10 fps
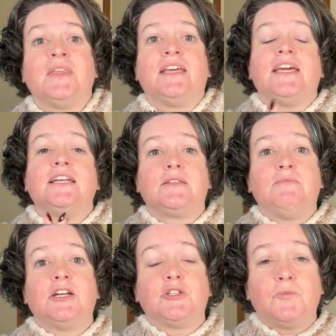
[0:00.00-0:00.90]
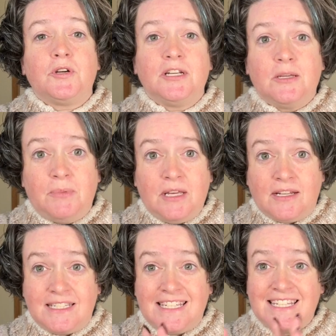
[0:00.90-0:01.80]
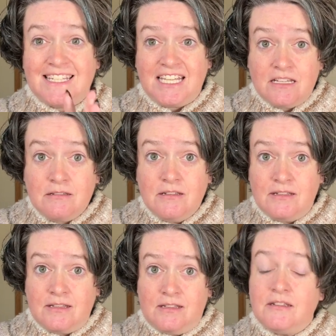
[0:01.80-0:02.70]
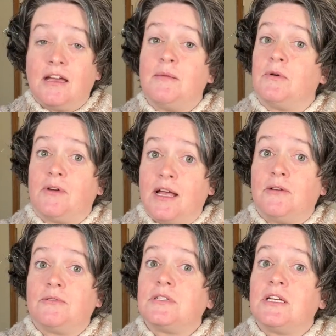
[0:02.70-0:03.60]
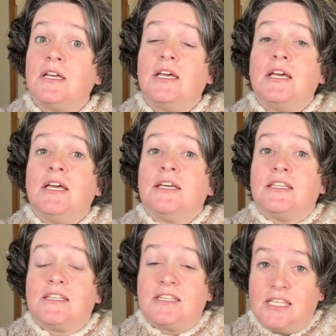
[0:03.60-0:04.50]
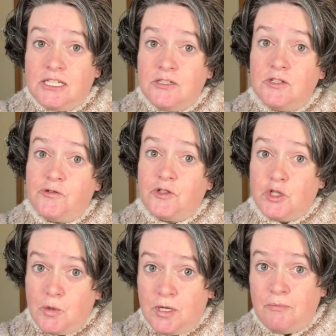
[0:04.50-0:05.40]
It's much more going to be on skills this time around. The skills for doing